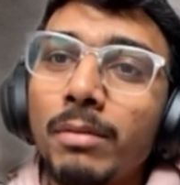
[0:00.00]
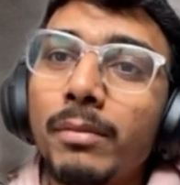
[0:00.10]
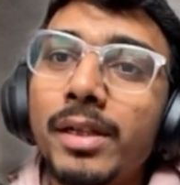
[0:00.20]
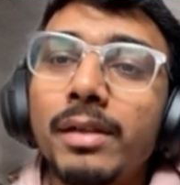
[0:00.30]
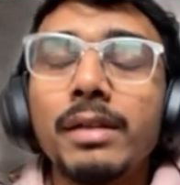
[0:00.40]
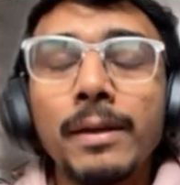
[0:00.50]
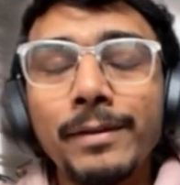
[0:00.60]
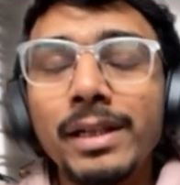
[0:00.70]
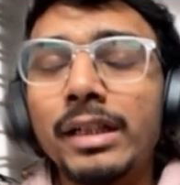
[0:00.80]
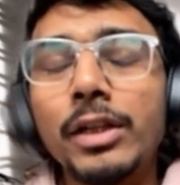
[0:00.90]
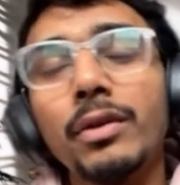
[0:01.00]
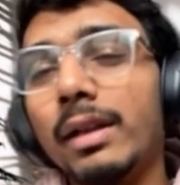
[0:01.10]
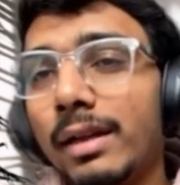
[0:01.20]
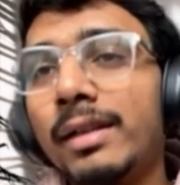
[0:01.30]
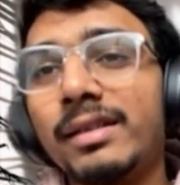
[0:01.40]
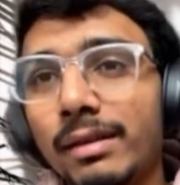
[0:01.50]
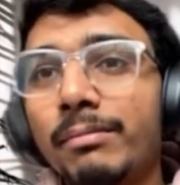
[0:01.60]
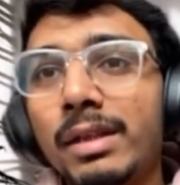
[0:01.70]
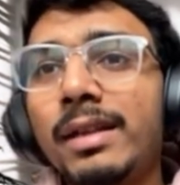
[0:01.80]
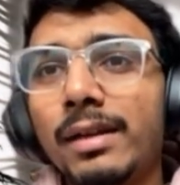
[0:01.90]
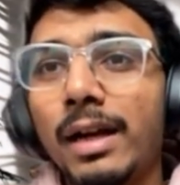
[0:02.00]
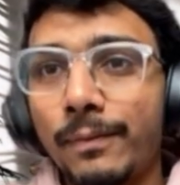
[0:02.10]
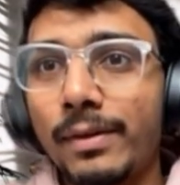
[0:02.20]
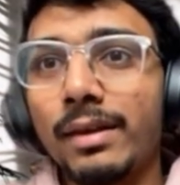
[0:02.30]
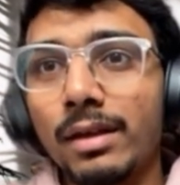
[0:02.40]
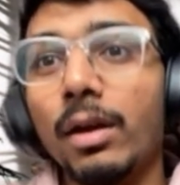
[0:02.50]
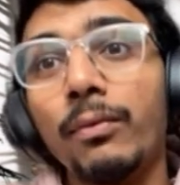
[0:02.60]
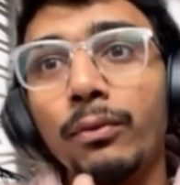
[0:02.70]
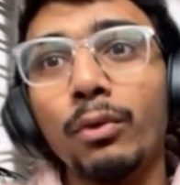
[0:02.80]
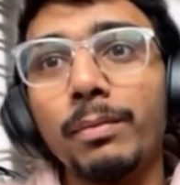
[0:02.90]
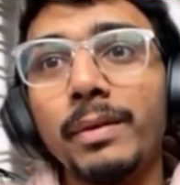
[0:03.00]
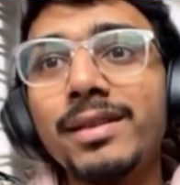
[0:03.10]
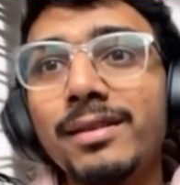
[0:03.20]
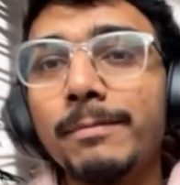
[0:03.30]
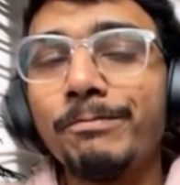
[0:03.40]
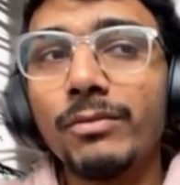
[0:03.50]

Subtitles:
But definitely you'll learn something after 4 months,